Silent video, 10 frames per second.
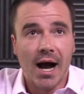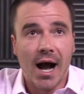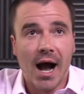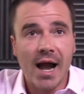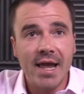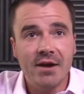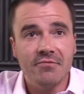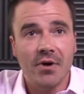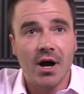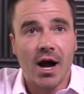I
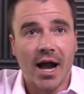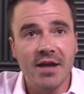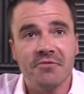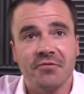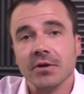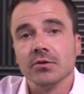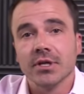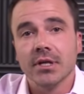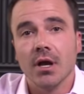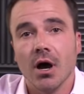have I have
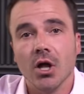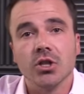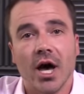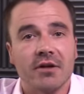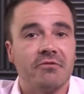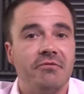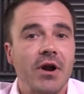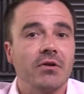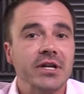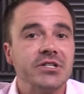fielded a lot of
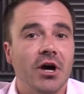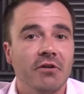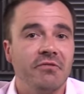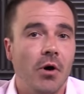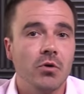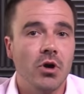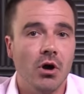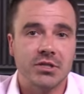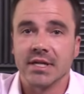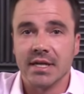very tough phone
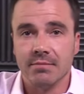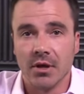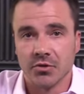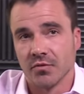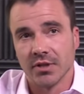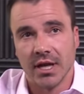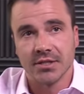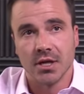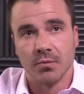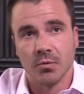calls and emails over the
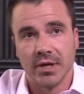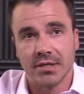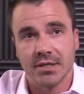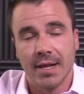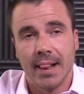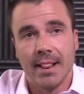last couple weeks.